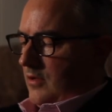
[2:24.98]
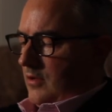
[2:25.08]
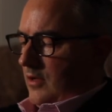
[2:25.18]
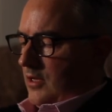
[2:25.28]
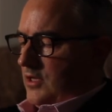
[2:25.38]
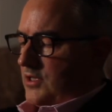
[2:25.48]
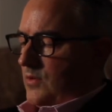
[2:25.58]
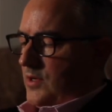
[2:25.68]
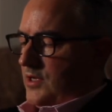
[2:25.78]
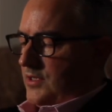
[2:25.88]
and he
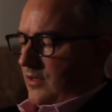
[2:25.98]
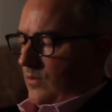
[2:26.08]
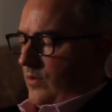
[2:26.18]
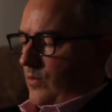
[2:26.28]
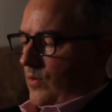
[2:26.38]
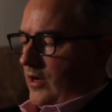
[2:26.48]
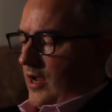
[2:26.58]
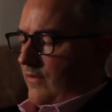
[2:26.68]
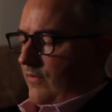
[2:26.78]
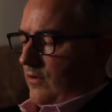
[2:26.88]
squeezed it with
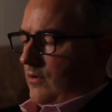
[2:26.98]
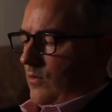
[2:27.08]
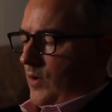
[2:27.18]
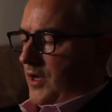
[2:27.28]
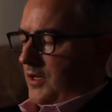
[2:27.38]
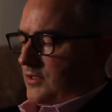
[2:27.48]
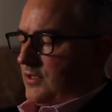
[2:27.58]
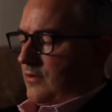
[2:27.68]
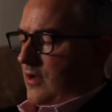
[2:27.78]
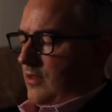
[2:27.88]
whatever waning
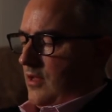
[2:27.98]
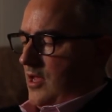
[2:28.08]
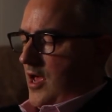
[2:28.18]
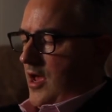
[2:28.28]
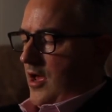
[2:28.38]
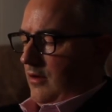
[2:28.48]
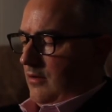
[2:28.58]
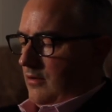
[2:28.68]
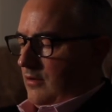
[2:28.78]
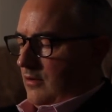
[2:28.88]
strength he had.
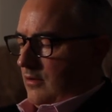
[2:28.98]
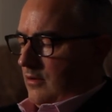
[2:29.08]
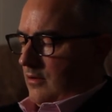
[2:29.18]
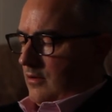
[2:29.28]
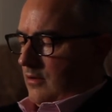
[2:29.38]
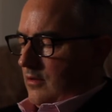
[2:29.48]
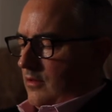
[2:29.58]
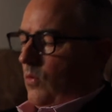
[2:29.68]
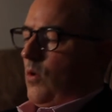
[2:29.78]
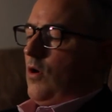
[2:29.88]

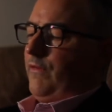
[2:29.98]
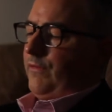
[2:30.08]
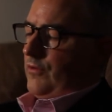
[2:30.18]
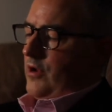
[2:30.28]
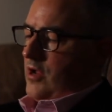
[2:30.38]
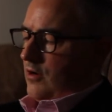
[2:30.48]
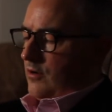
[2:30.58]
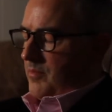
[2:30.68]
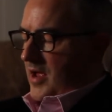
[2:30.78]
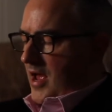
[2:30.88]
The wolf
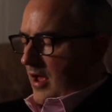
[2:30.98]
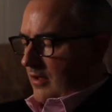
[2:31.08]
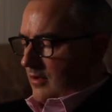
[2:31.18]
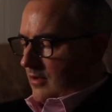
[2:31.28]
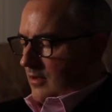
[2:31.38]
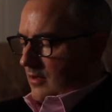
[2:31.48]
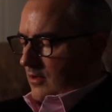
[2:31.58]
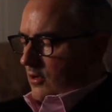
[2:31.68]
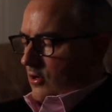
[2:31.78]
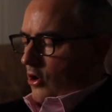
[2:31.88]
reared back,
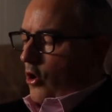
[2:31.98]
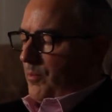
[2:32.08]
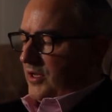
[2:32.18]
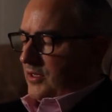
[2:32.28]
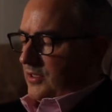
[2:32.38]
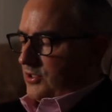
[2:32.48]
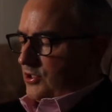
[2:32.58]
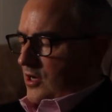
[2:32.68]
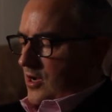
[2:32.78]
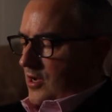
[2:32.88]
opened its
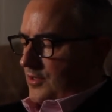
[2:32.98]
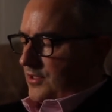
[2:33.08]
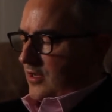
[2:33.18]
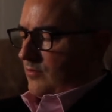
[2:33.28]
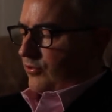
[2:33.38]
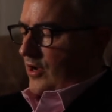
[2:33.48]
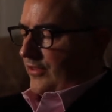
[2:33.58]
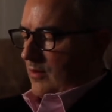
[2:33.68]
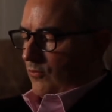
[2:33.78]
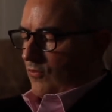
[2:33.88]
jaws, and brought
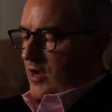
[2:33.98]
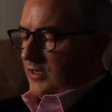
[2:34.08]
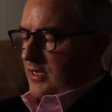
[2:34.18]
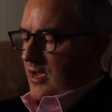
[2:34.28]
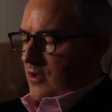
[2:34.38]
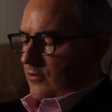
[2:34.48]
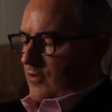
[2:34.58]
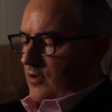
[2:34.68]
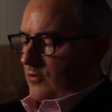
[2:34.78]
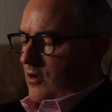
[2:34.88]
them right down
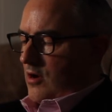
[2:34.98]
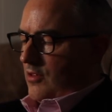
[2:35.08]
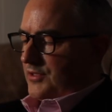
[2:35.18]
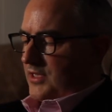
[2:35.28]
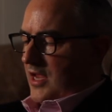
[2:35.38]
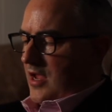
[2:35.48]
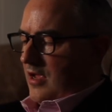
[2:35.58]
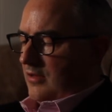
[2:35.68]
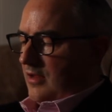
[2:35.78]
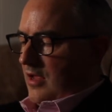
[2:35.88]
around Collins'
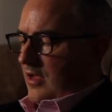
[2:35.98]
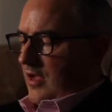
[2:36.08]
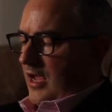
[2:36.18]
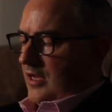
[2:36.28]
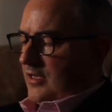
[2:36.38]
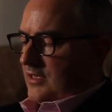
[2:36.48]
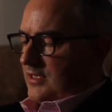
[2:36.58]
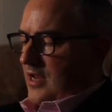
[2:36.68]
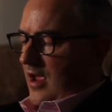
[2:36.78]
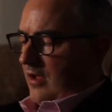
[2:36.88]
hand and his
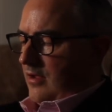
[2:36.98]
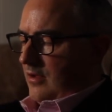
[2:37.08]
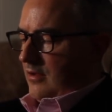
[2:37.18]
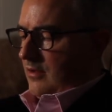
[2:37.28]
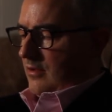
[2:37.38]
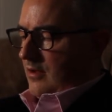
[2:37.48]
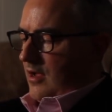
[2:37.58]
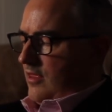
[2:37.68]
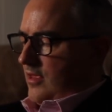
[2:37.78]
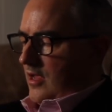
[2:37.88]
neck,
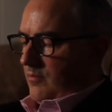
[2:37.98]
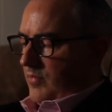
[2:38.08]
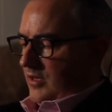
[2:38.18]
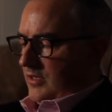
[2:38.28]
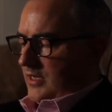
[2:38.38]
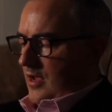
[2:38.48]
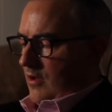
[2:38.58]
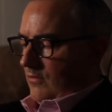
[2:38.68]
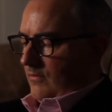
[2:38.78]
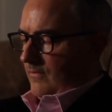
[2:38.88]
and then bit down.